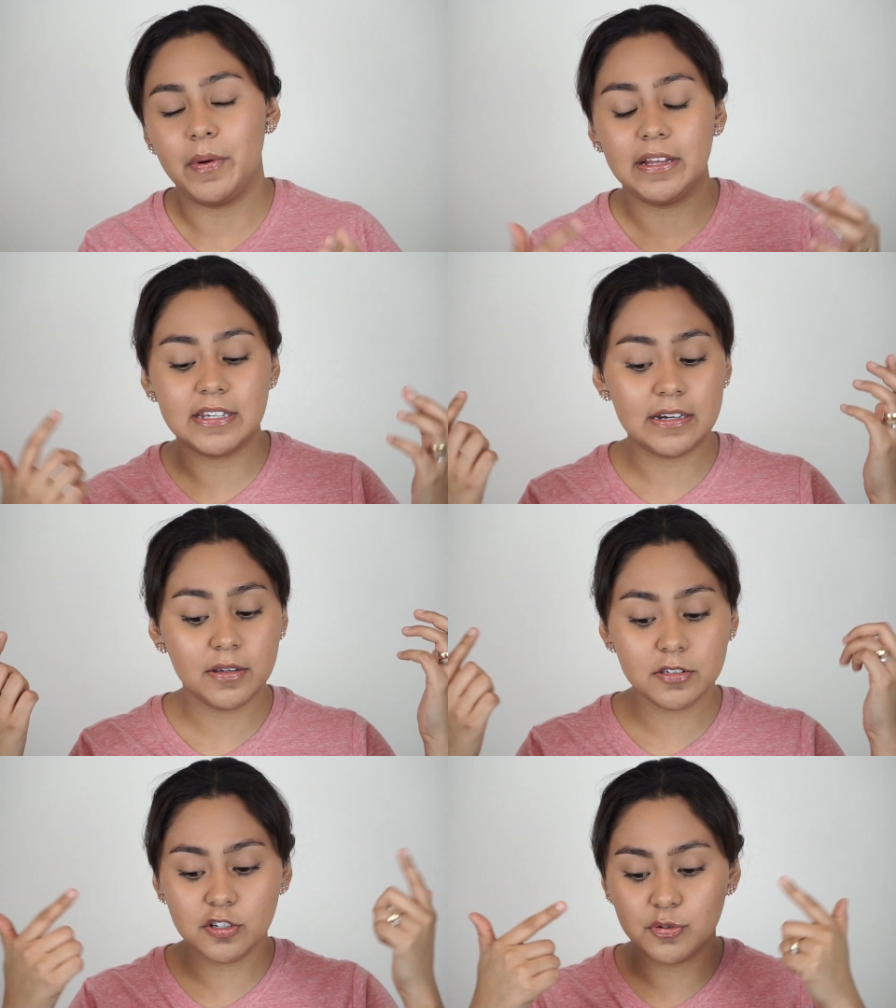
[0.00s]
I
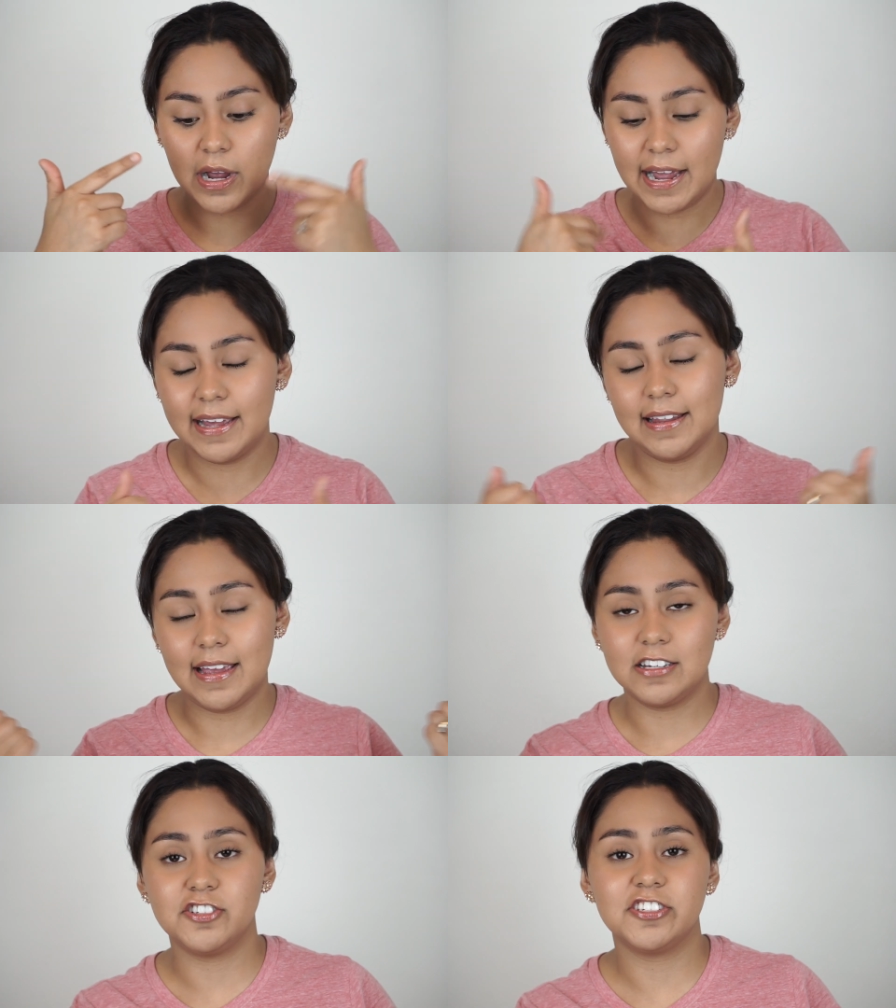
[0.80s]
didn't do
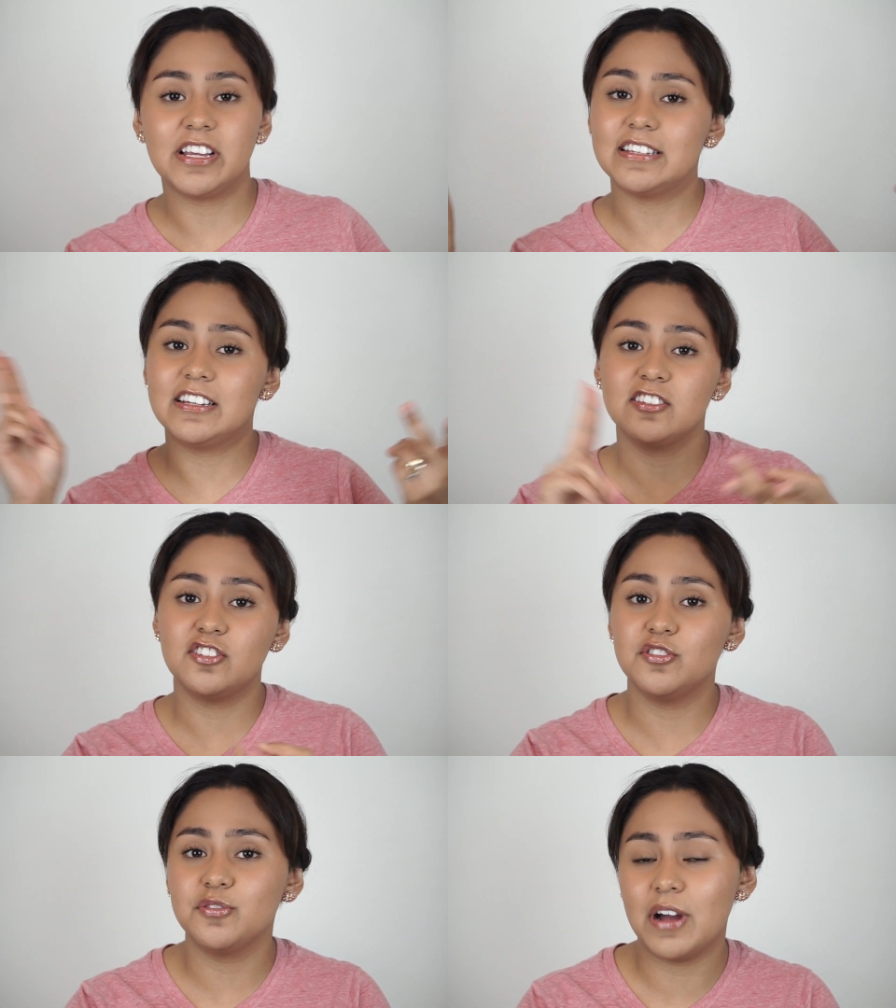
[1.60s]
eyelashes, I didn't
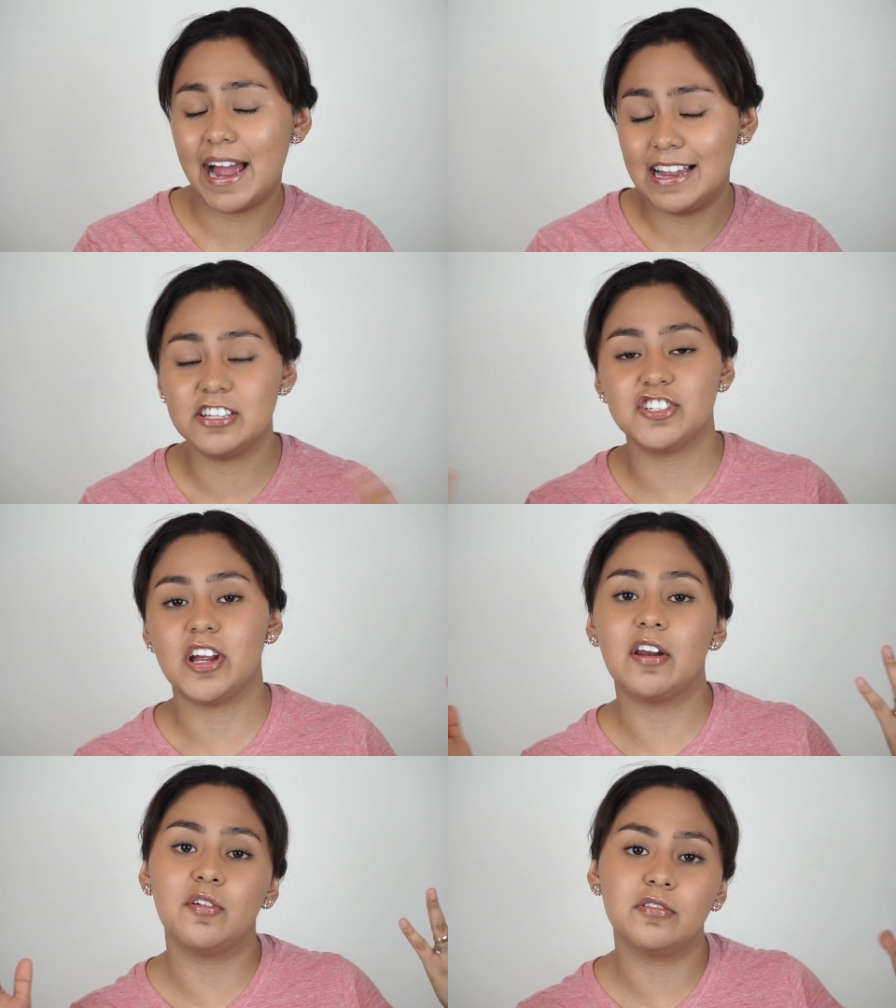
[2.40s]
do
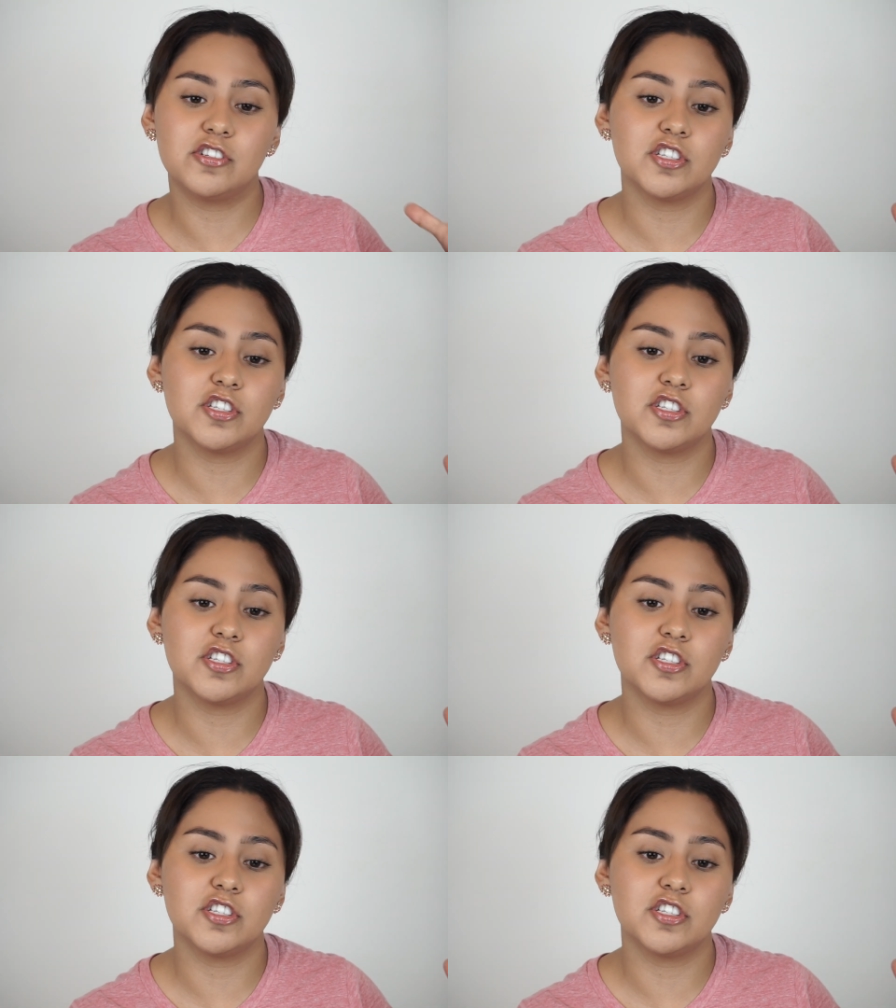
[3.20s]
eyeshadow,